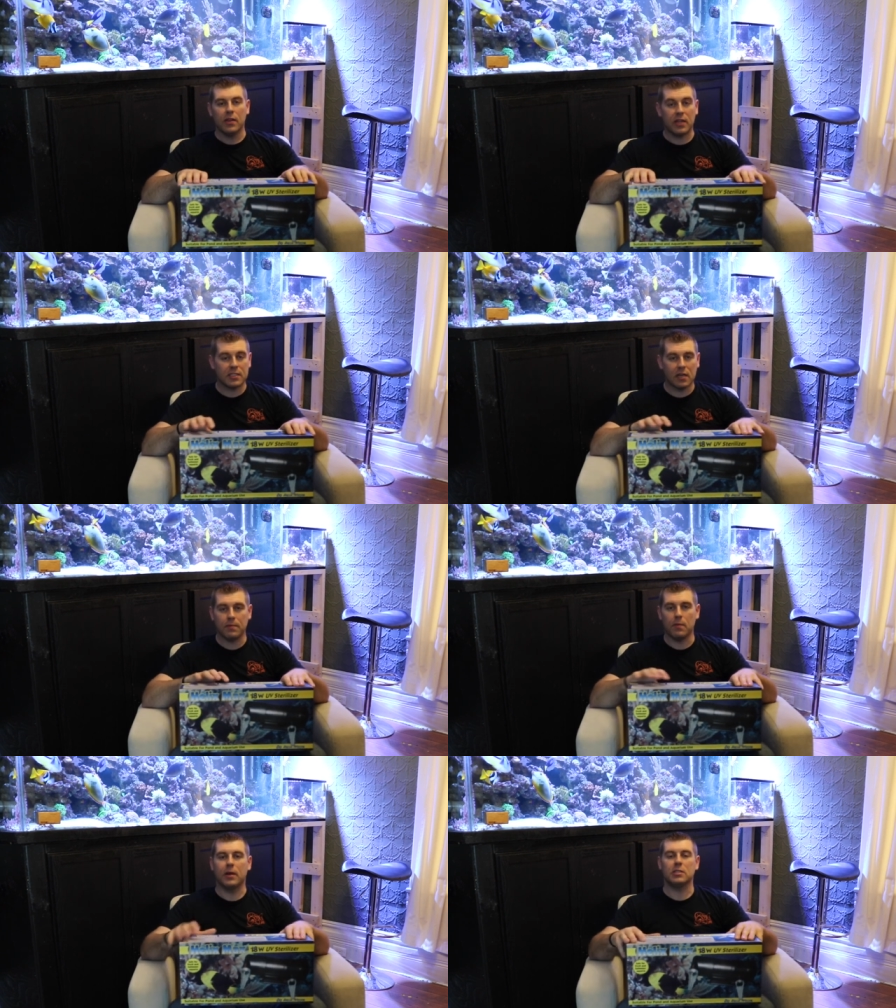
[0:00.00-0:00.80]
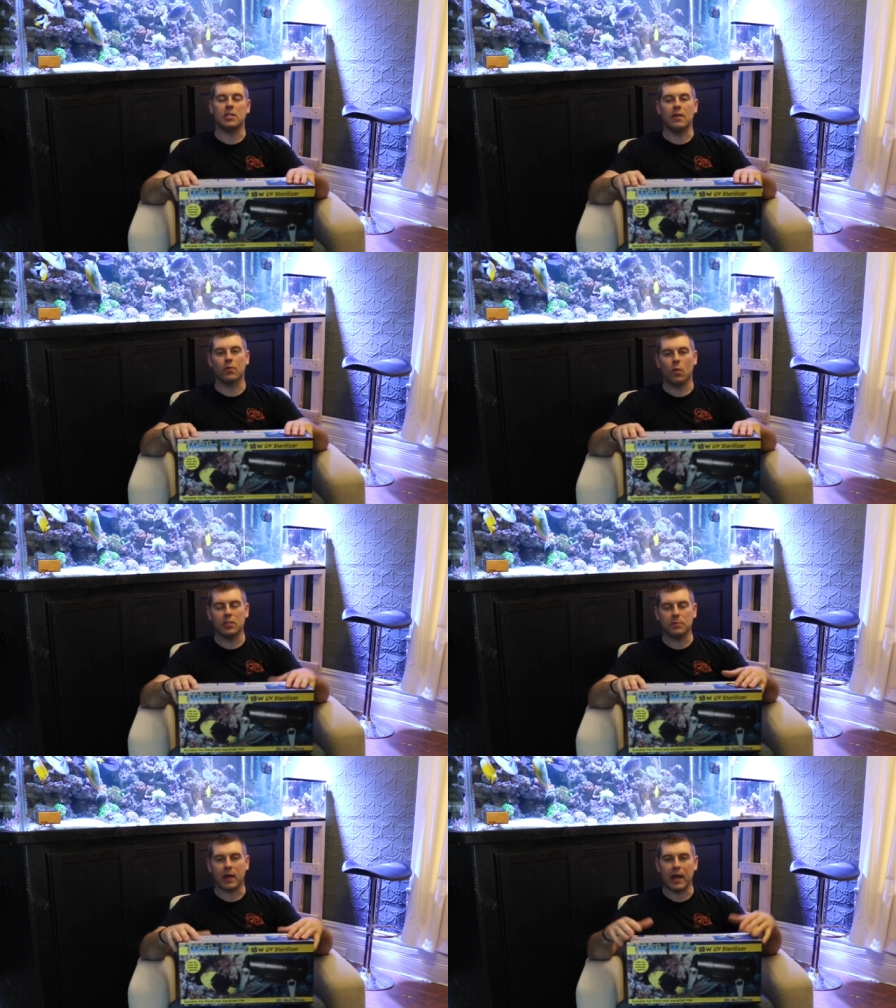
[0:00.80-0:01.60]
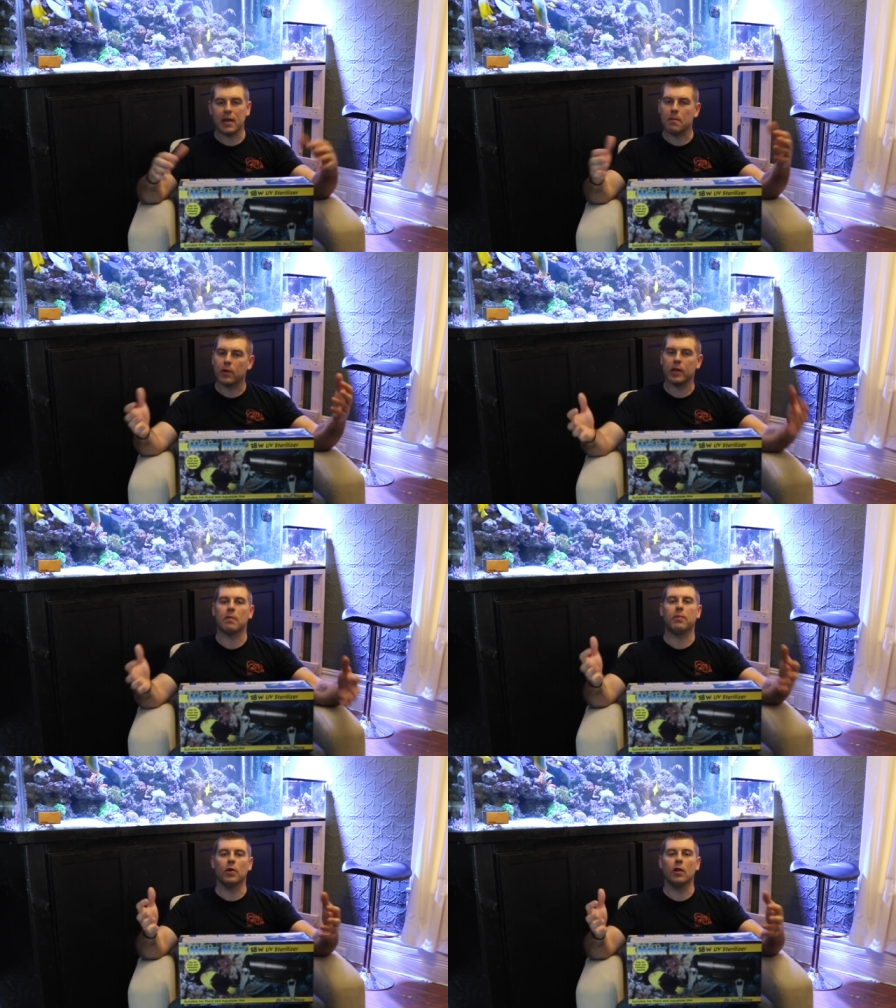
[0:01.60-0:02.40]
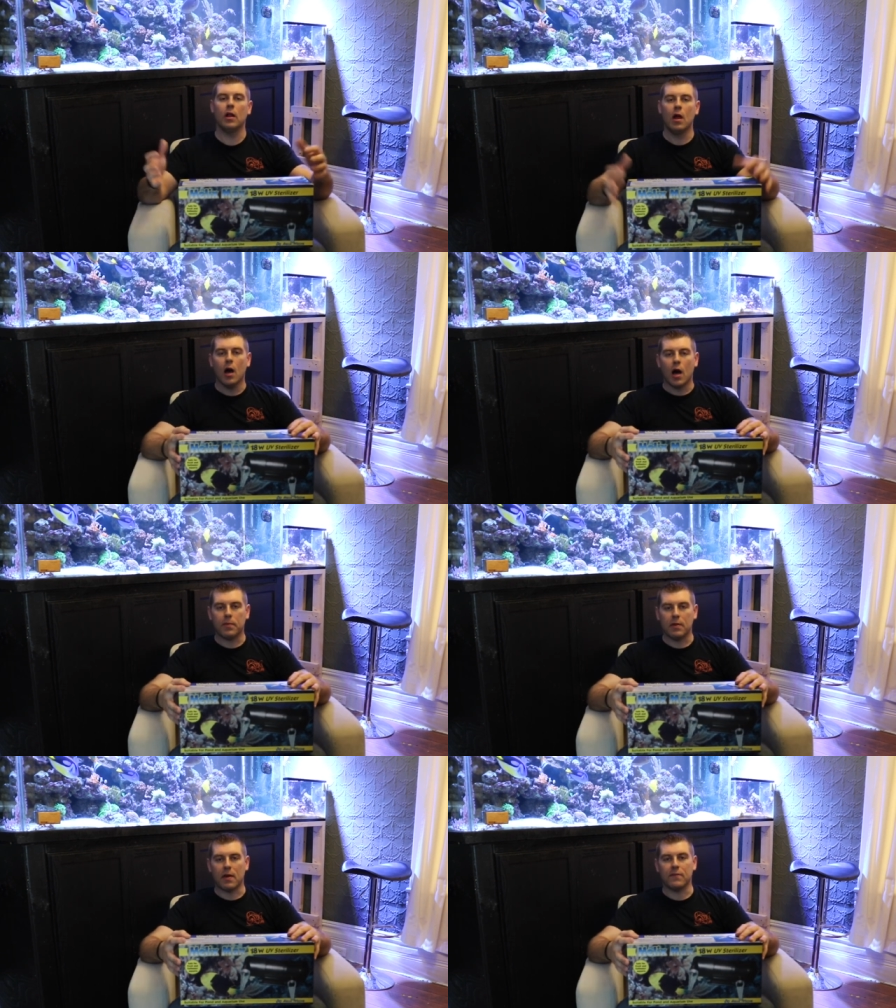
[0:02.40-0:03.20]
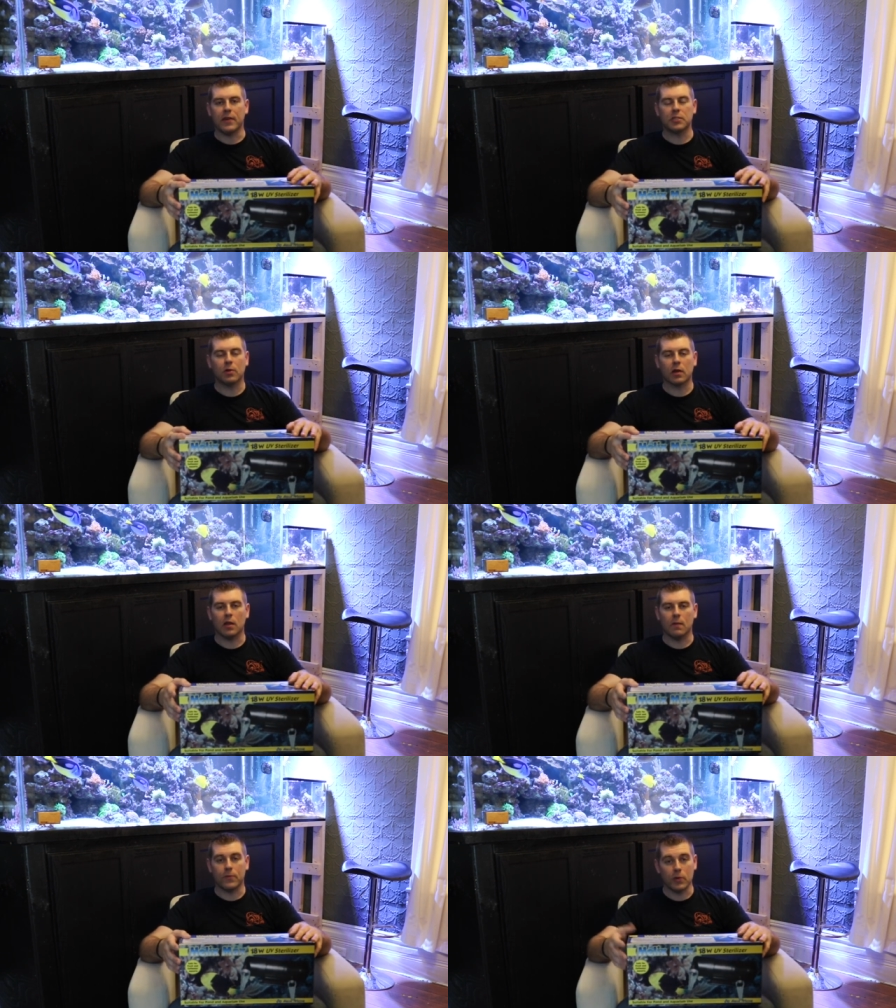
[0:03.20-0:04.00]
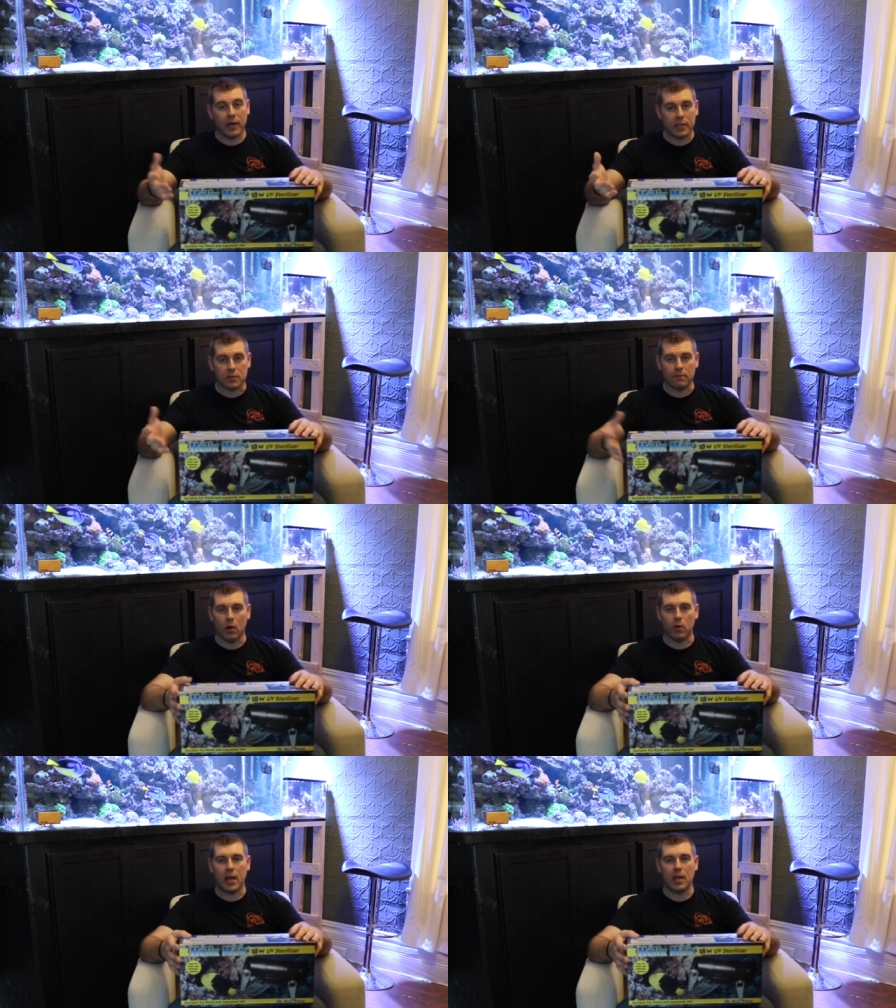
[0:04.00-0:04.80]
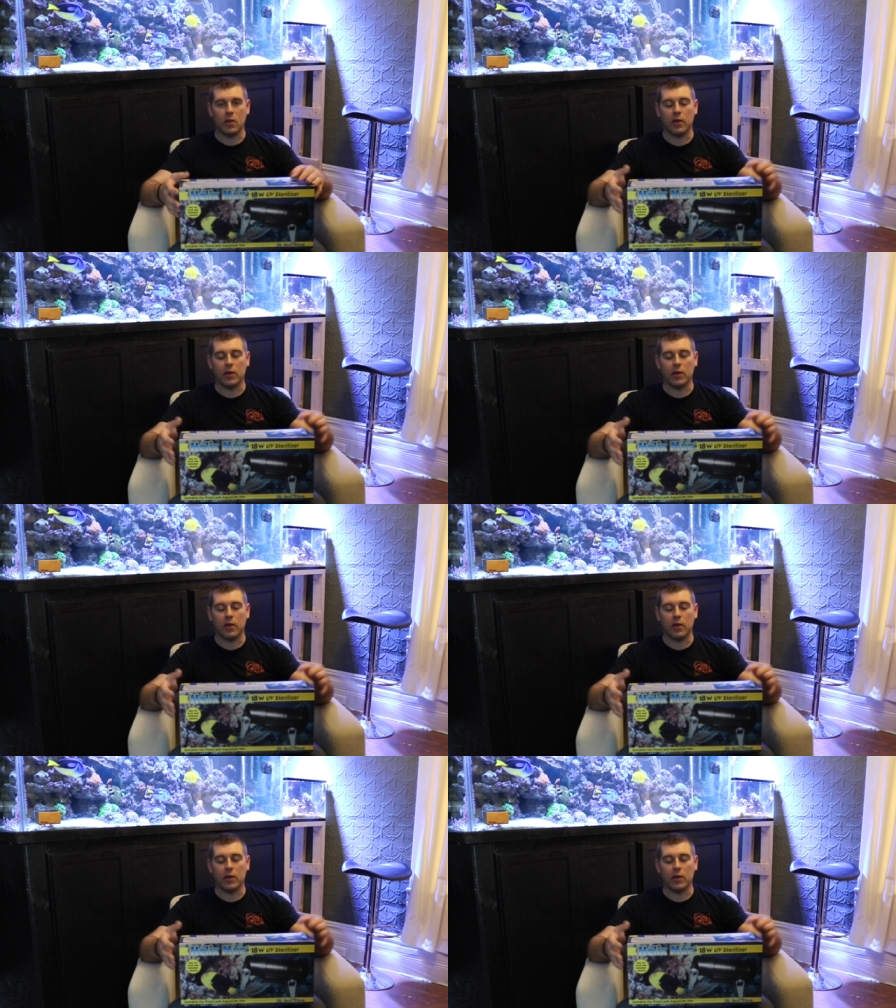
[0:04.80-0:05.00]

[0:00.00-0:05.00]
They sent up a bunch of different ones, but I ended up putting a poll up in my Facebook club for you guys to vote in.